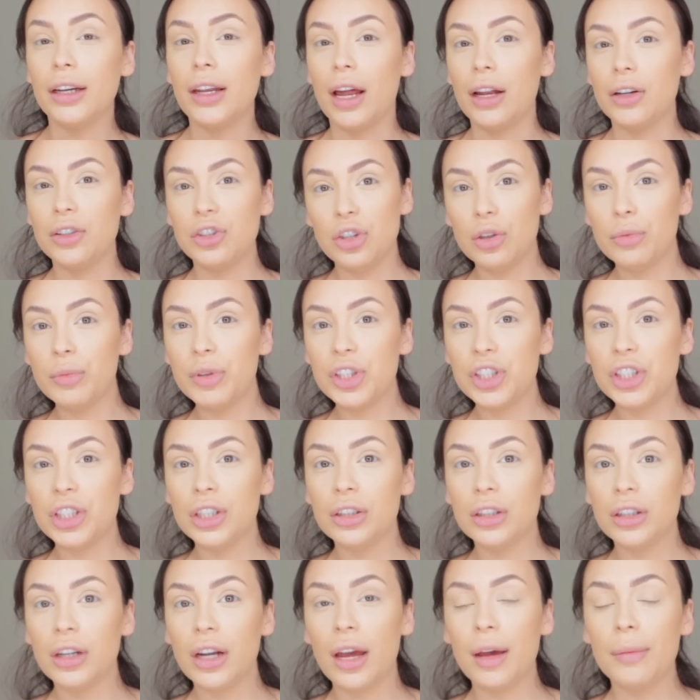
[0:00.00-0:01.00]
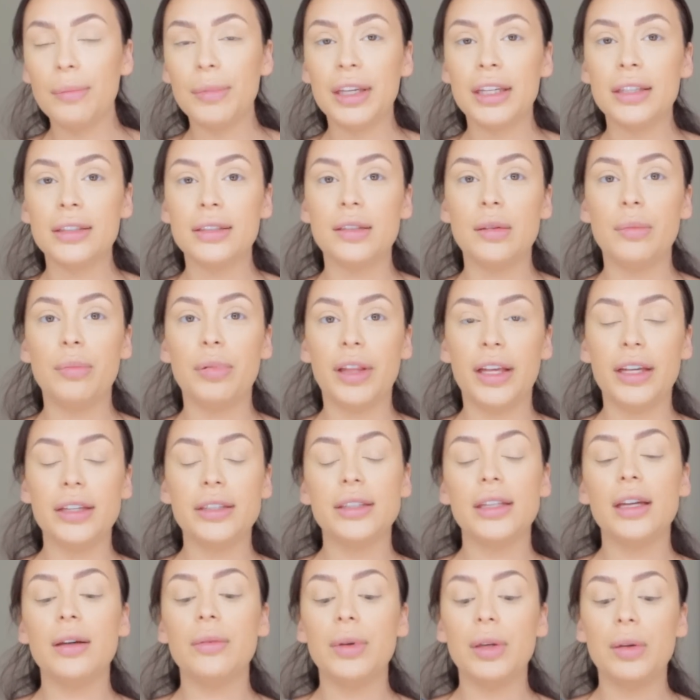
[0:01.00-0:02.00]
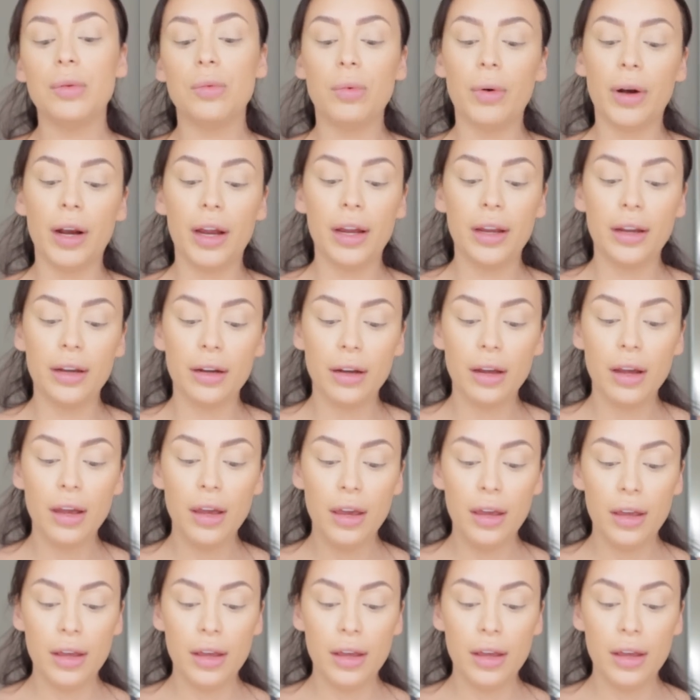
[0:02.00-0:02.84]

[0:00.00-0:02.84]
nacho machine or not, because the place that we rented